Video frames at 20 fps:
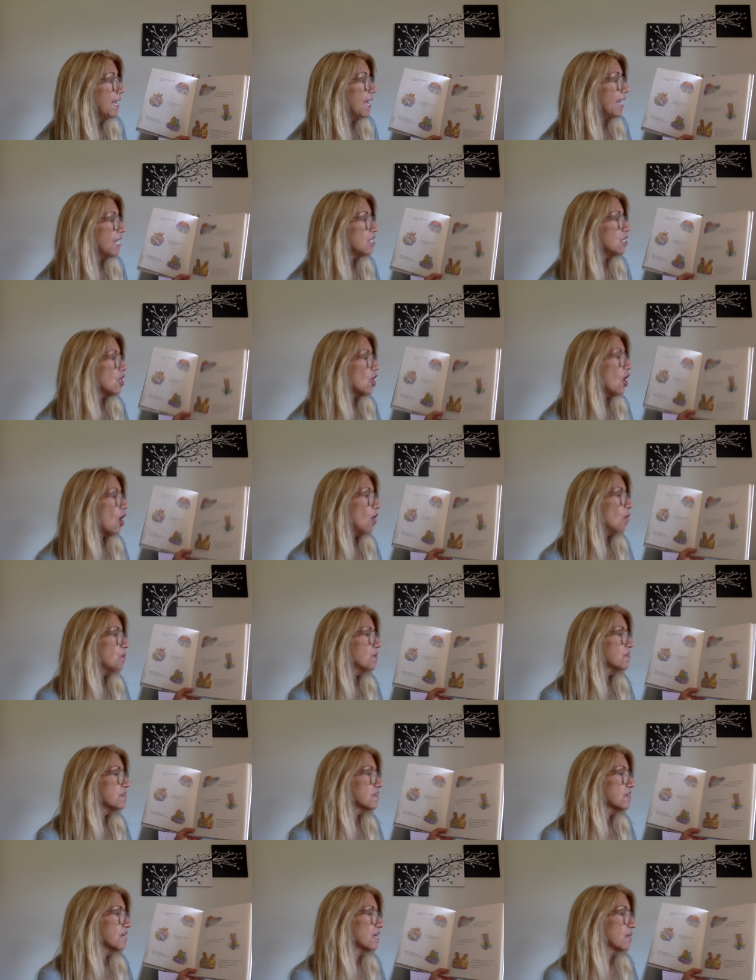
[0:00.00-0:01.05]
And he
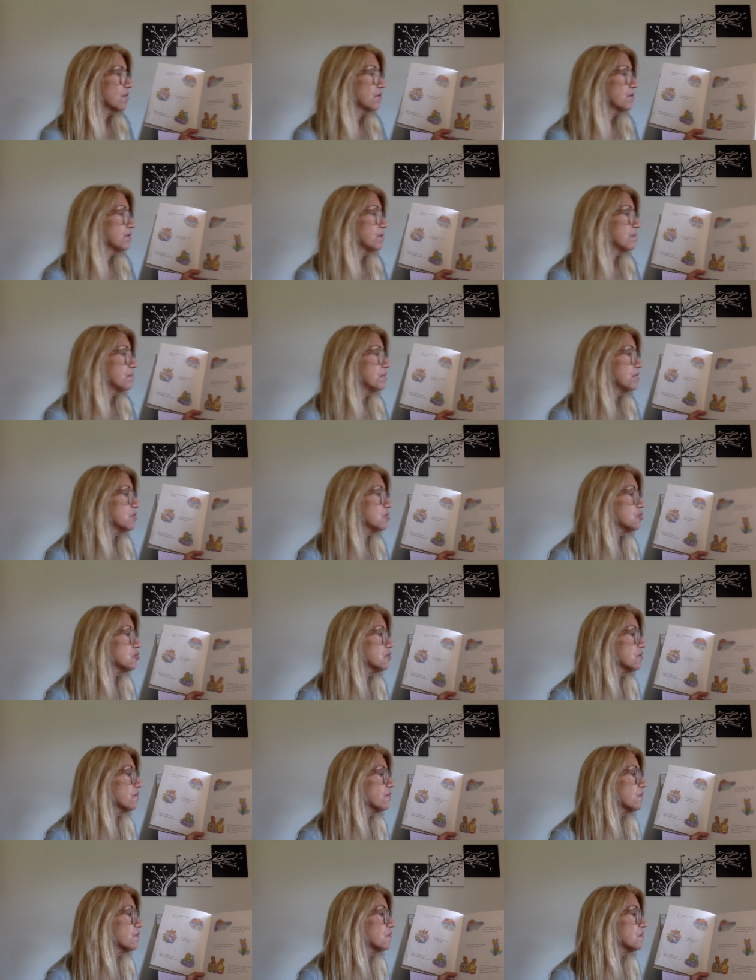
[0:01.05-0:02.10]
always carried a miniature
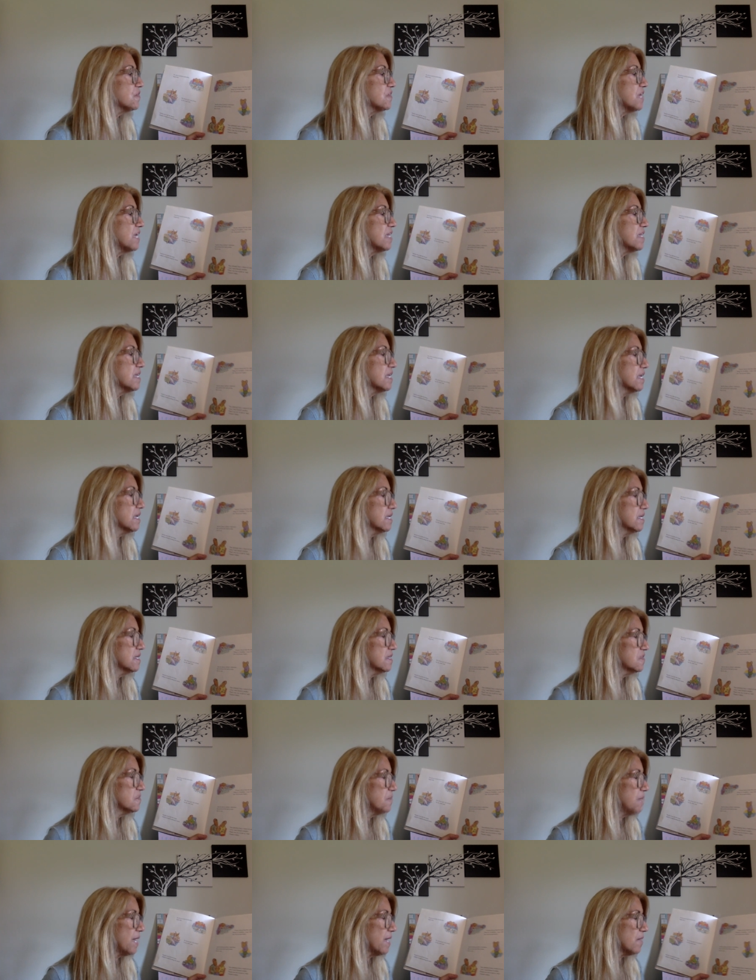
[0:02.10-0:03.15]
first aid kit in
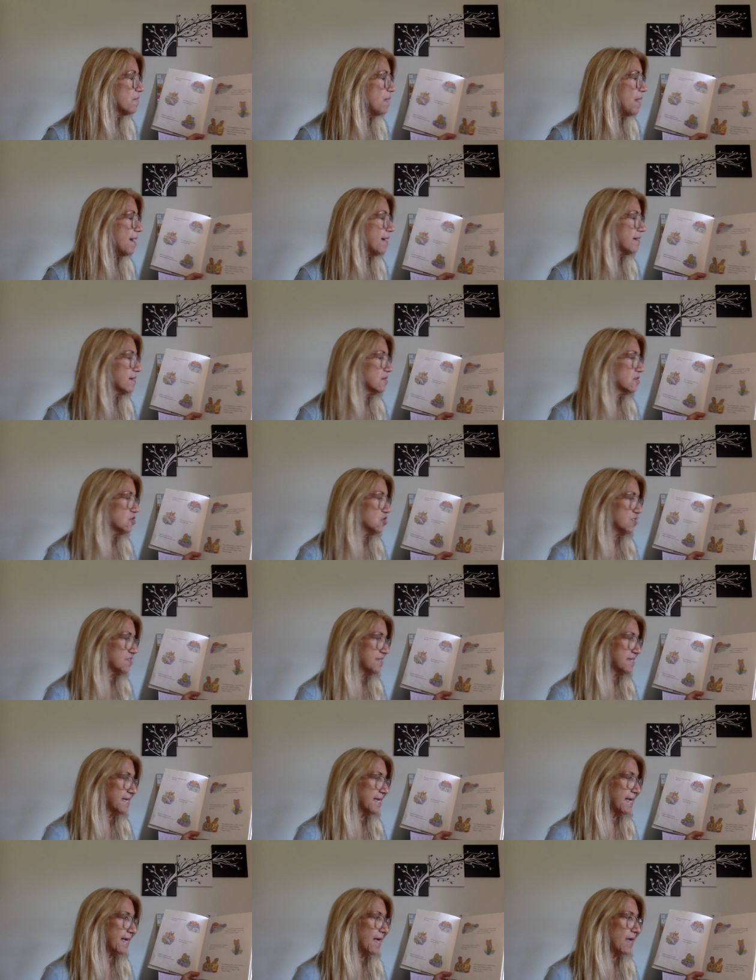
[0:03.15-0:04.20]
his back pocket just
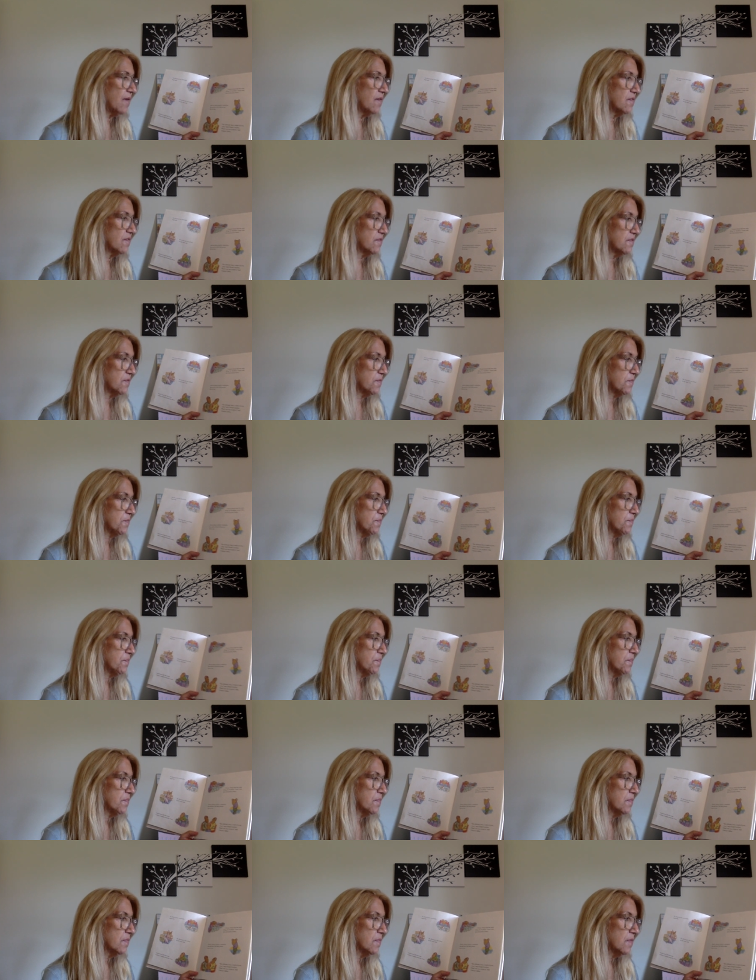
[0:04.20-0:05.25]
in case.
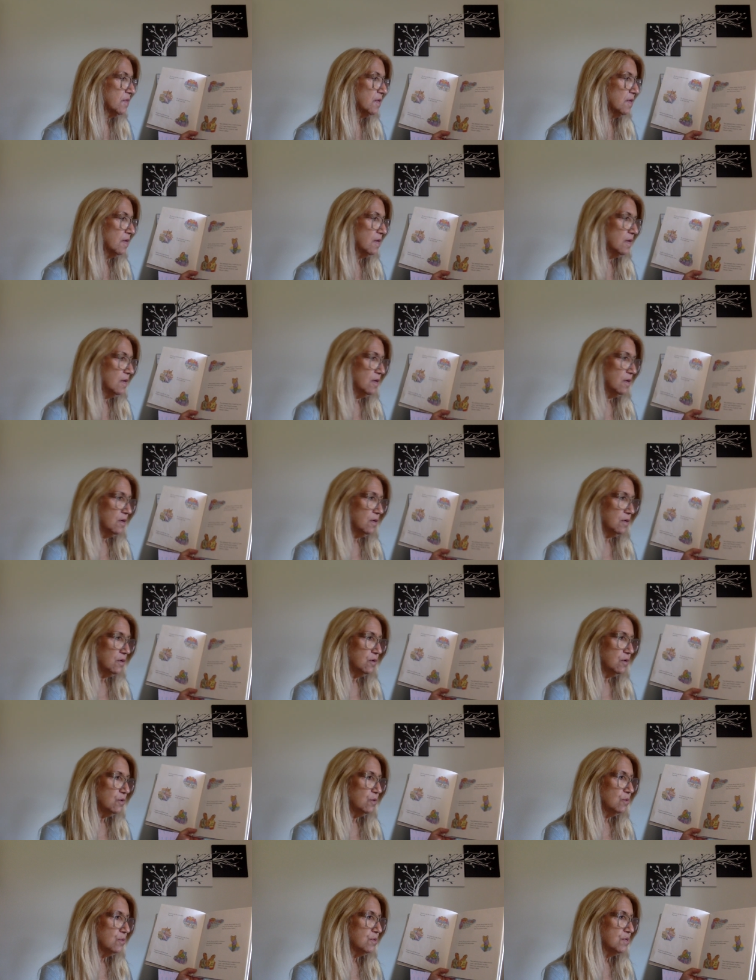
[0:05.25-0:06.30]

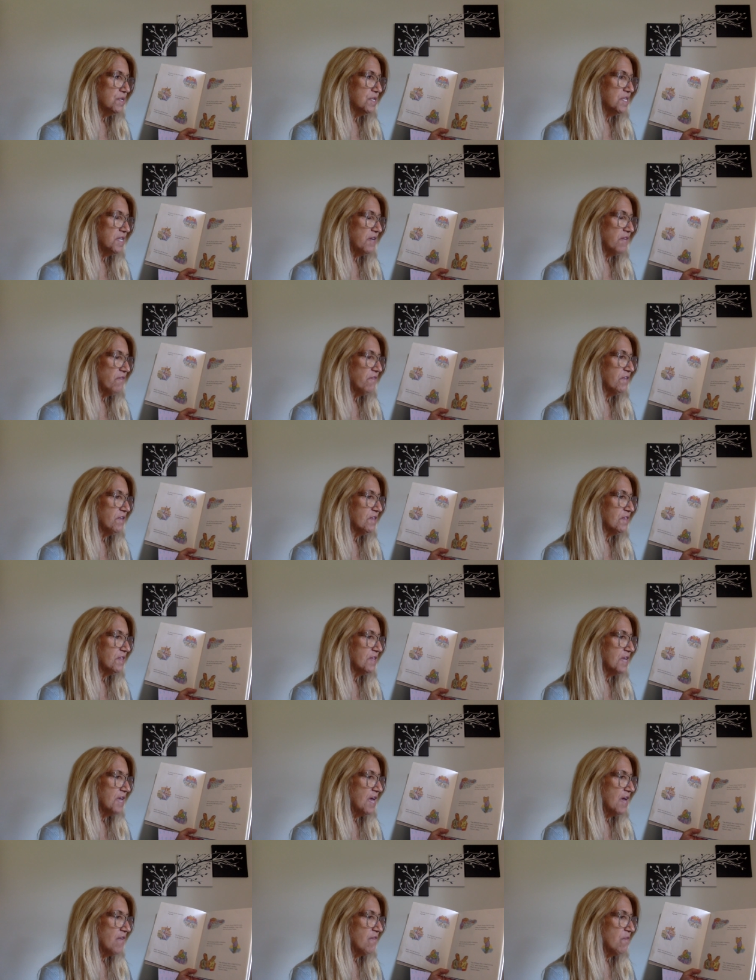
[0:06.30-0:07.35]
"You
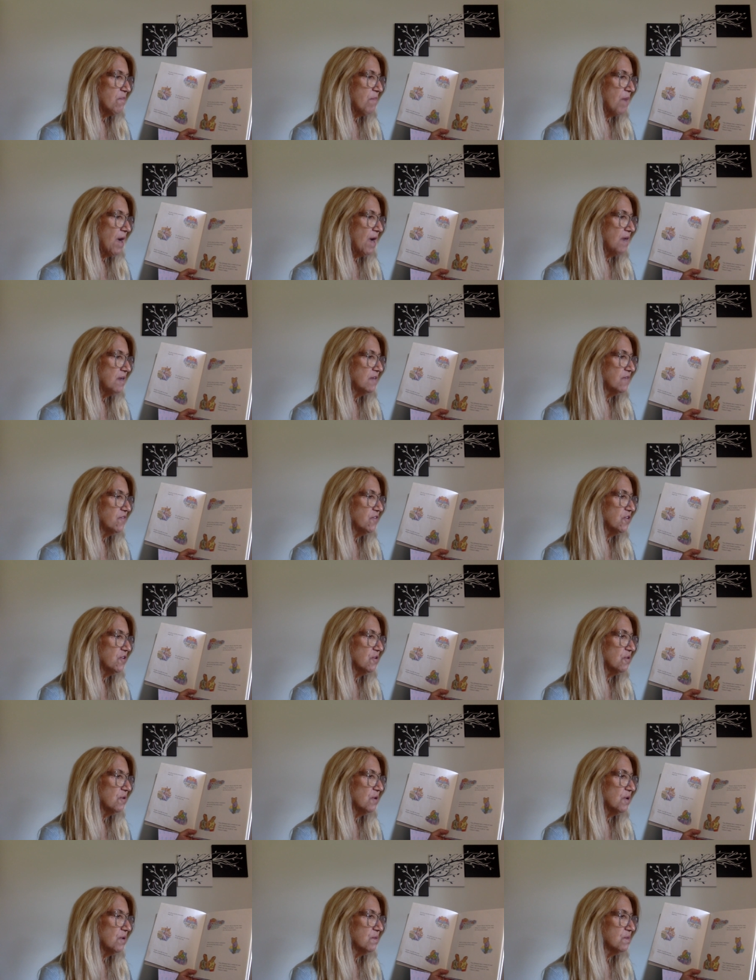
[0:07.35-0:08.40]
definitely have a mind of
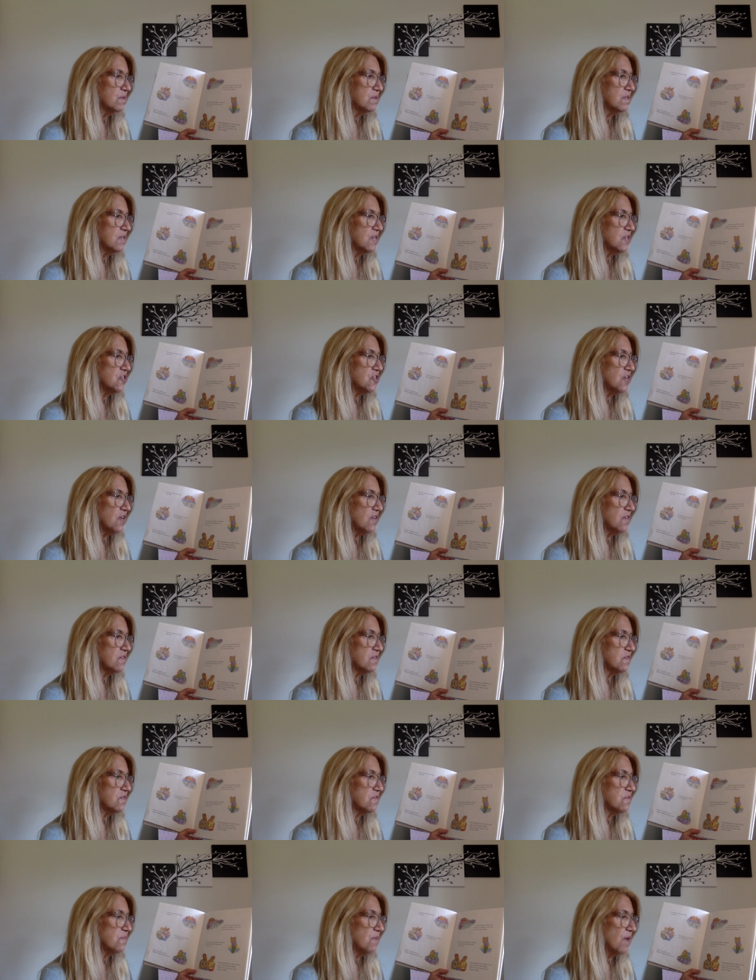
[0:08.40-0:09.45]
your own," said
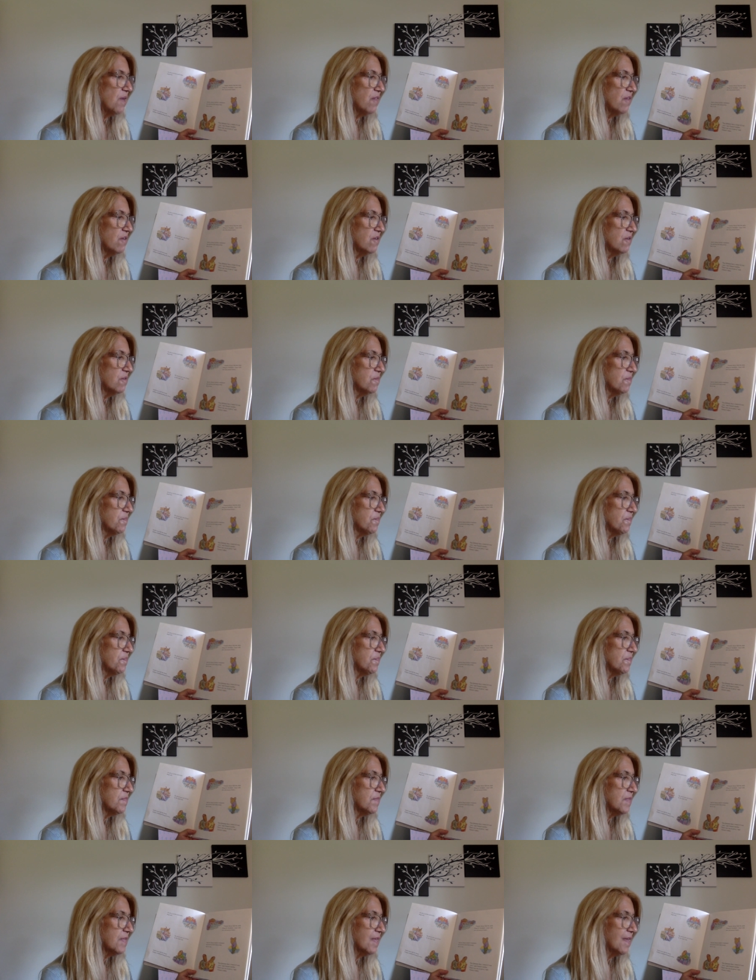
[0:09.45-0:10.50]
Chester's mother.
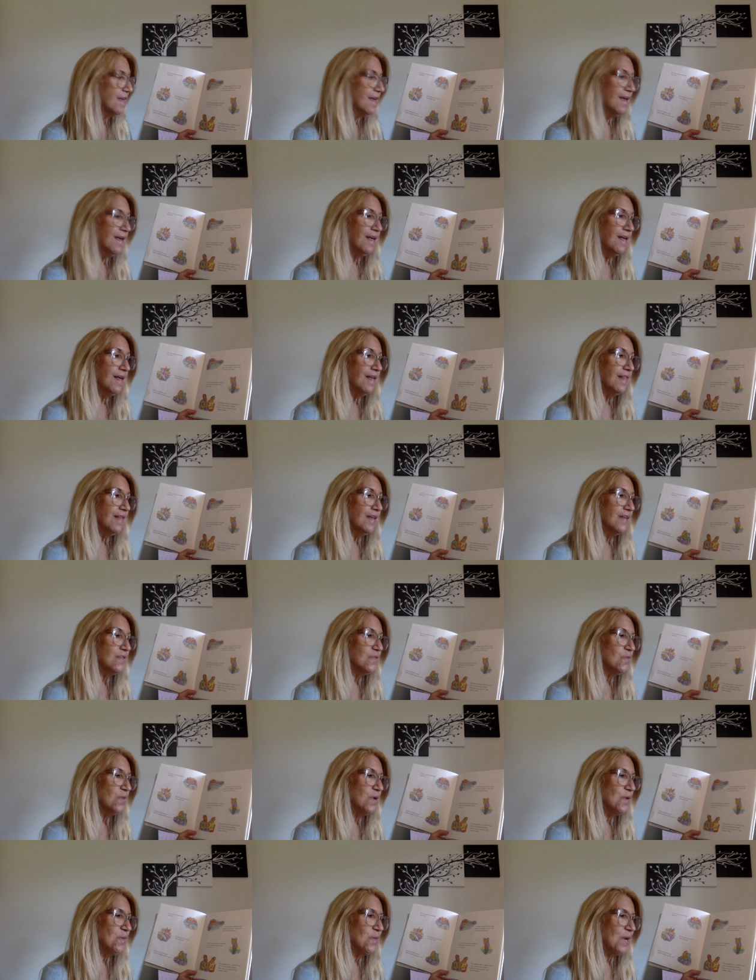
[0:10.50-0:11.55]
"That's
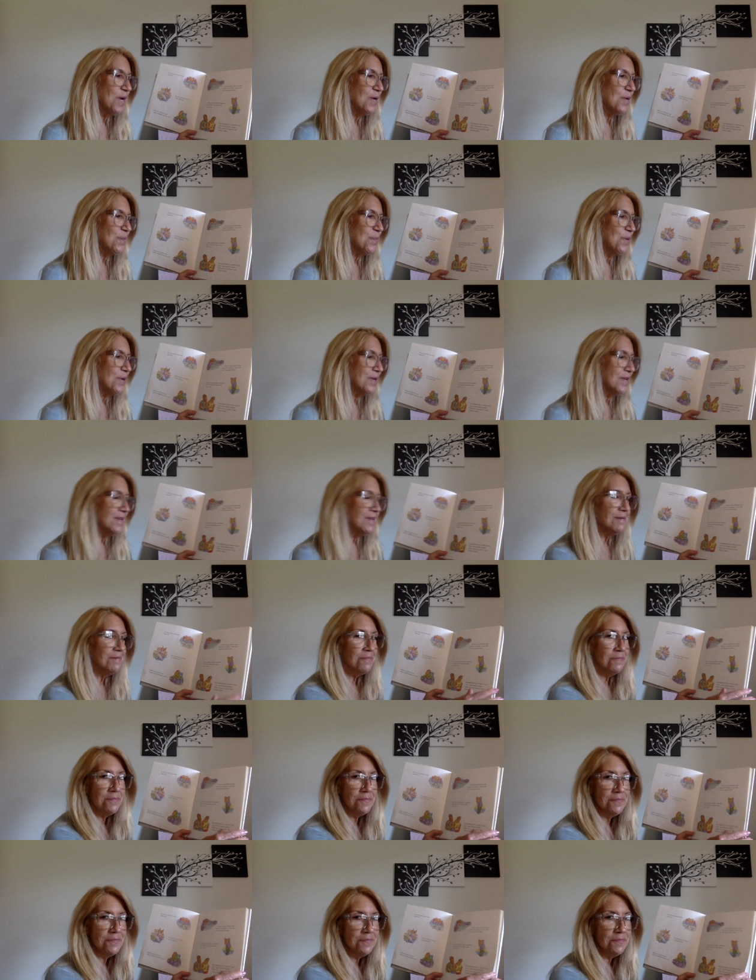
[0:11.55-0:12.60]
one way to put it,"
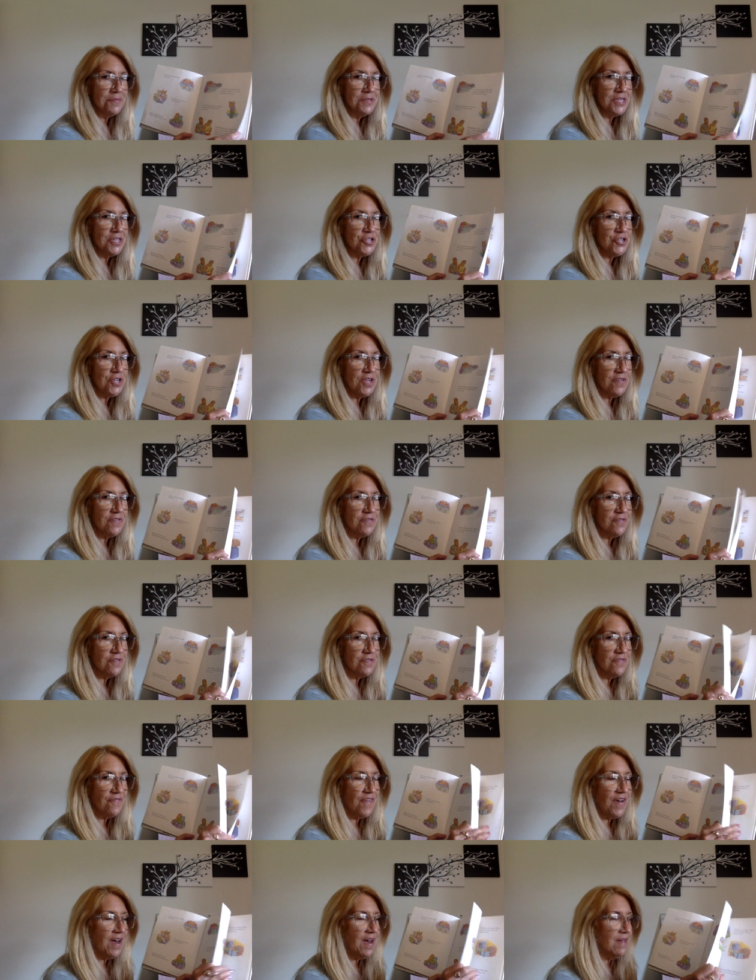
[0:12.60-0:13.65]
said
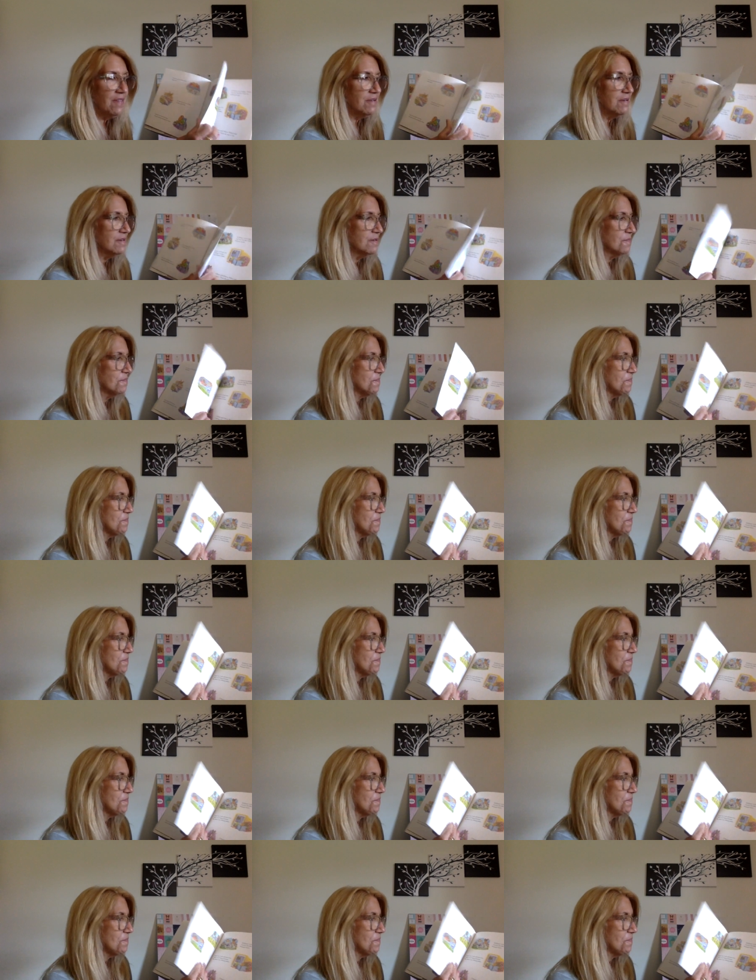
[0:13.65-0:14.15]
Chester's father.